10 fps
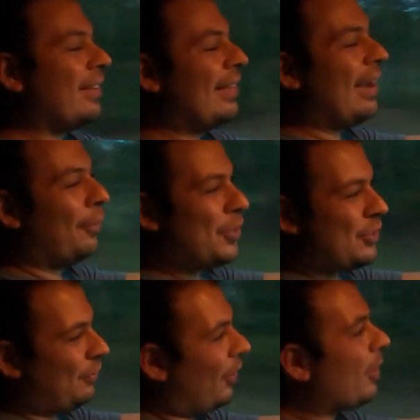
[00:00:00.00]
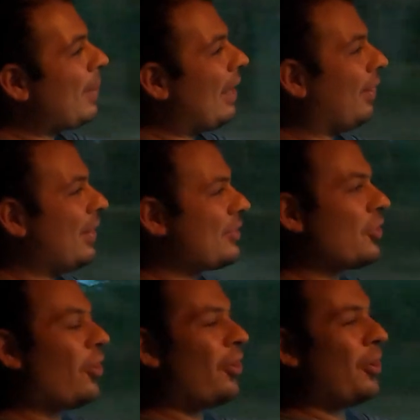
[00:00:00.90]
Now what's fun about this
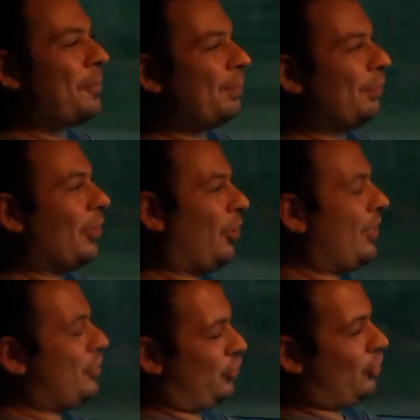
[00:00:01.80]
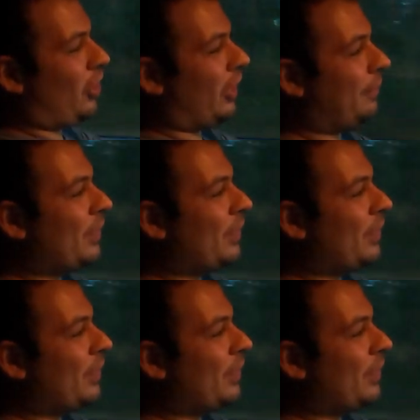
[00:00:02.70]
car, or this truck,